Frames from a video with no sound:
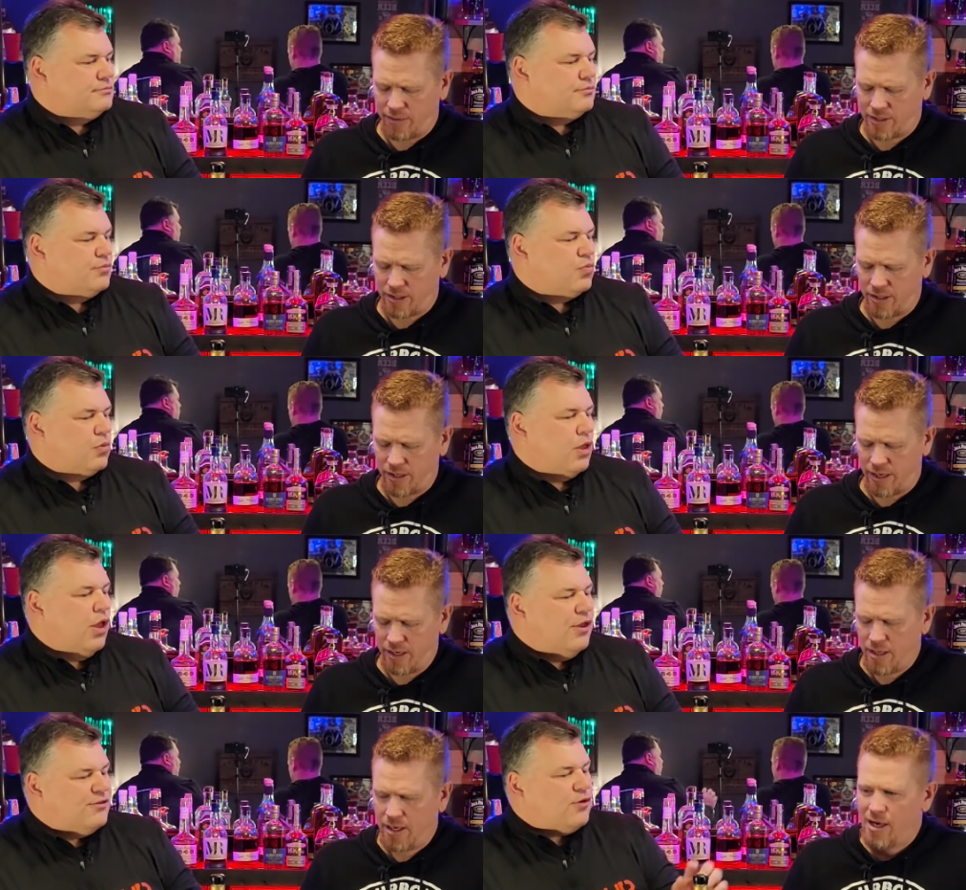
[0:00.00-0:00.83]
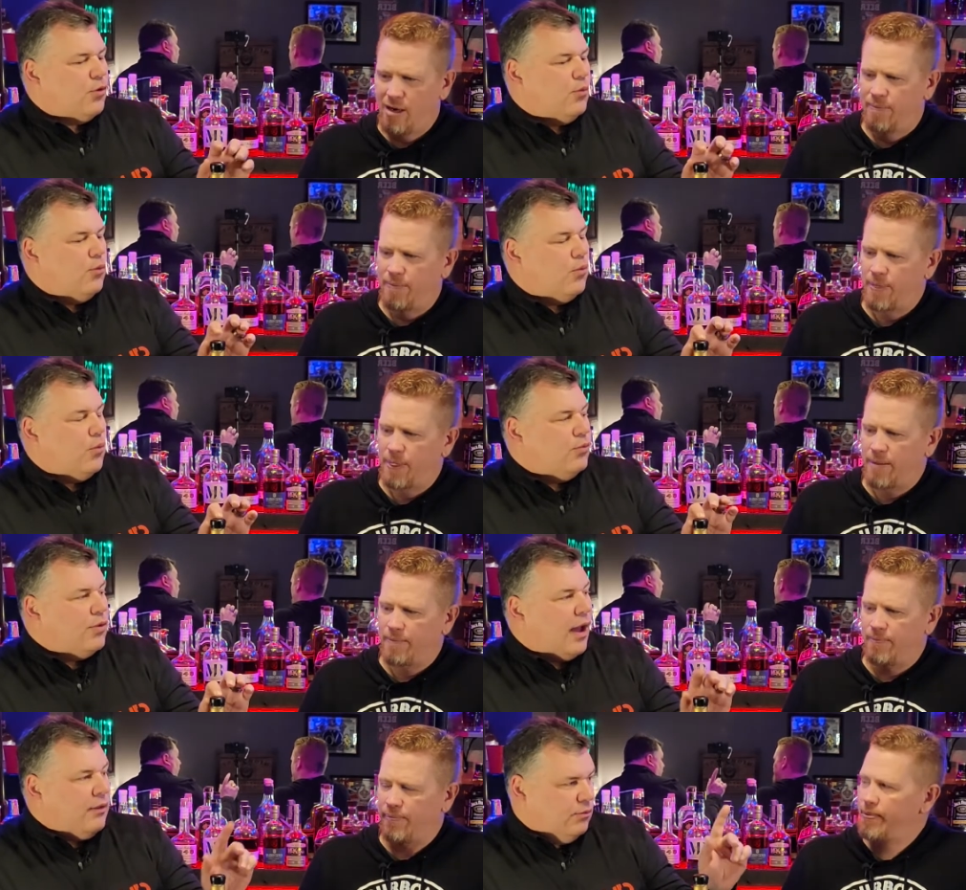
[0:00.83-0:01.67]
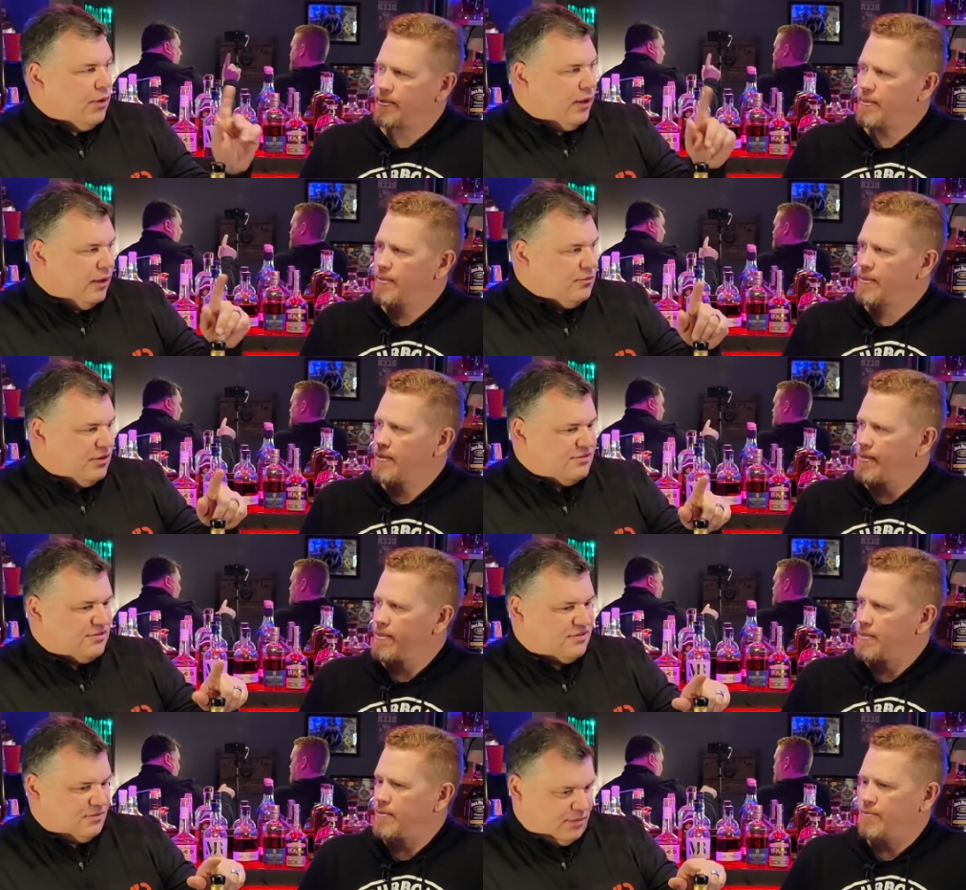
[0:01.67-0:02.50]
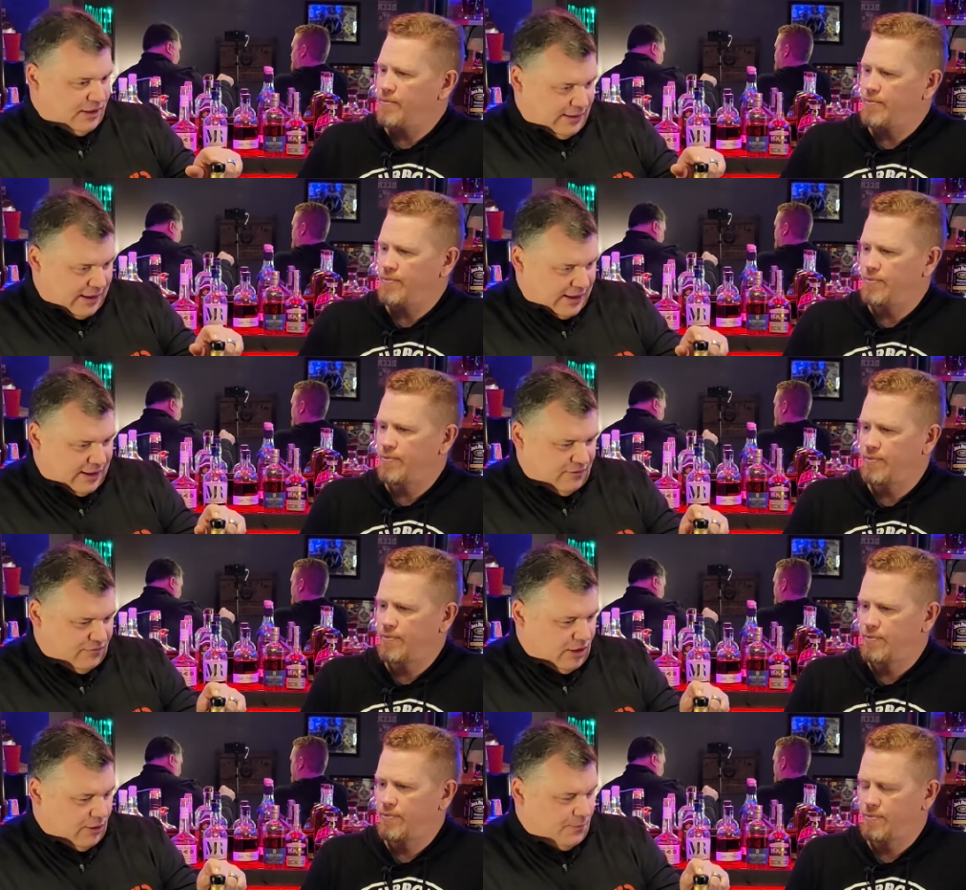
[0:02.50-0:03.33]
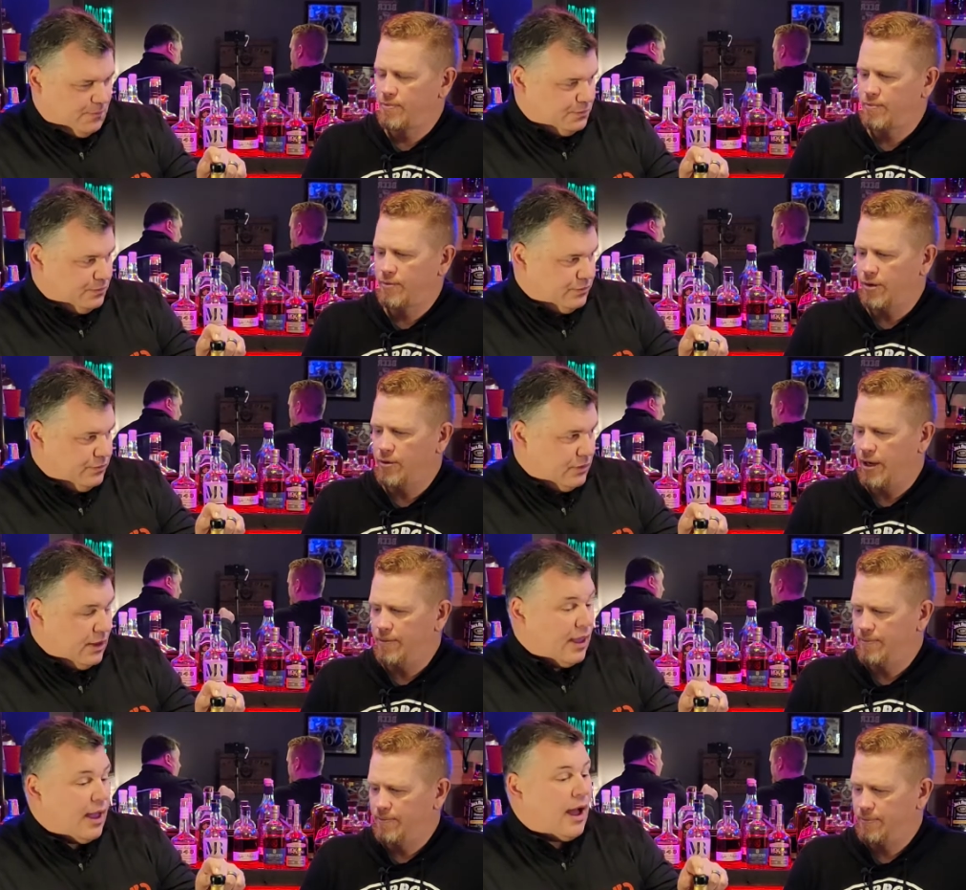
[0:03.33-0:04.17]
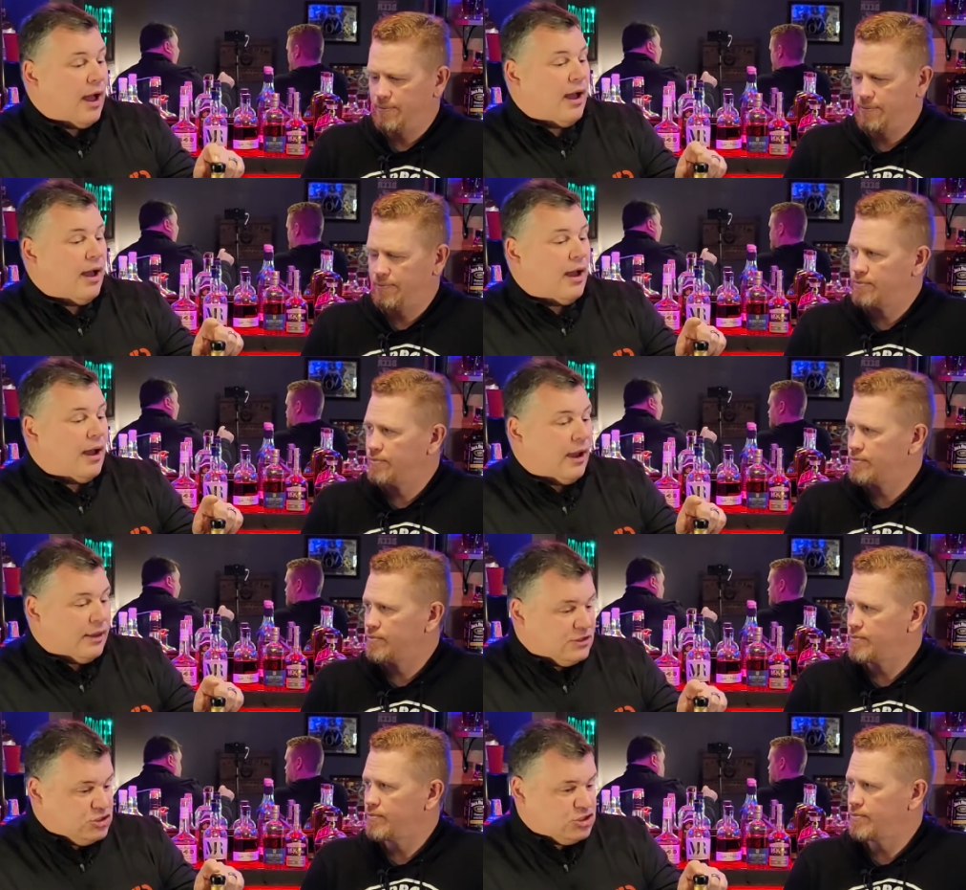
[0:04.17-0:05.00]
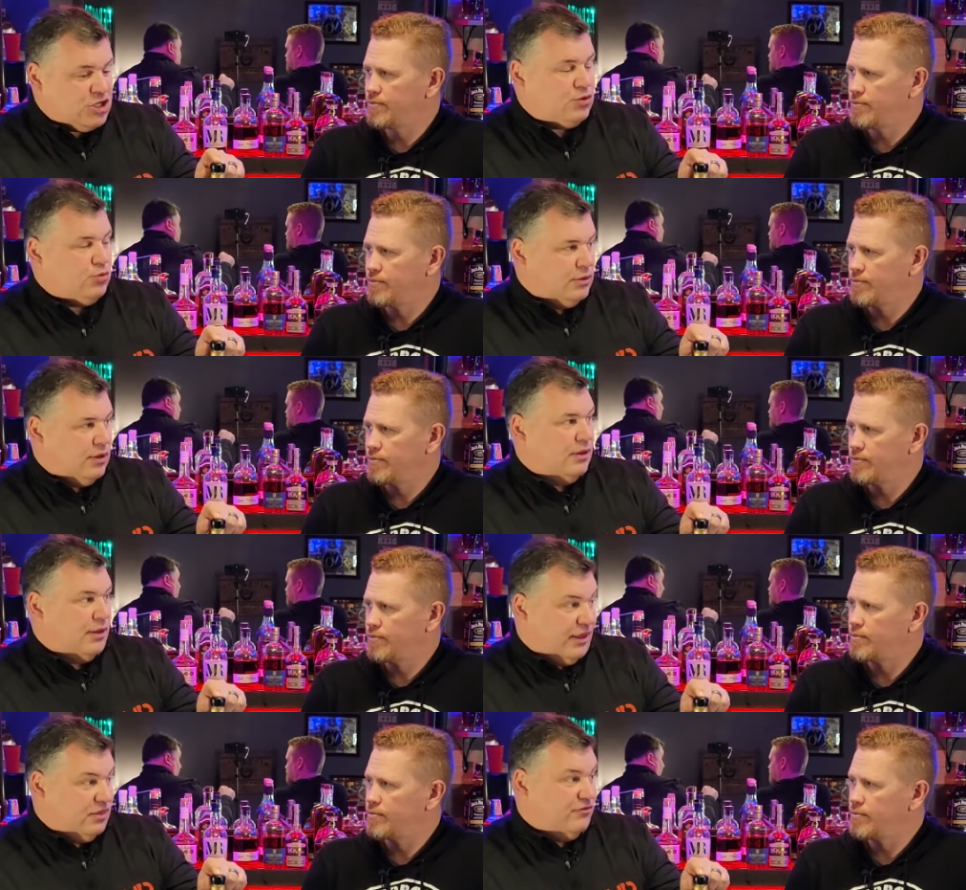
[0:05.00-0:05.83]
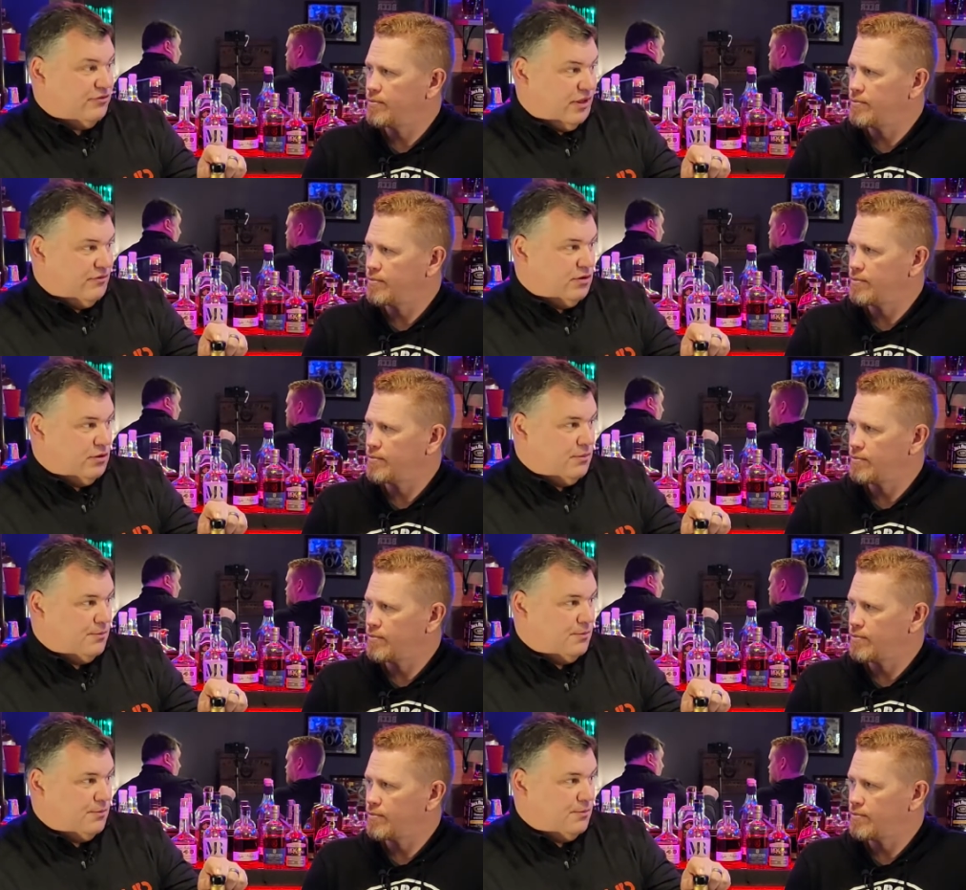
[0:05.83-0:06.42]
Speaker 1: It's good. So I, I am going to say something negative though. Okay. I genuinely like the flavor,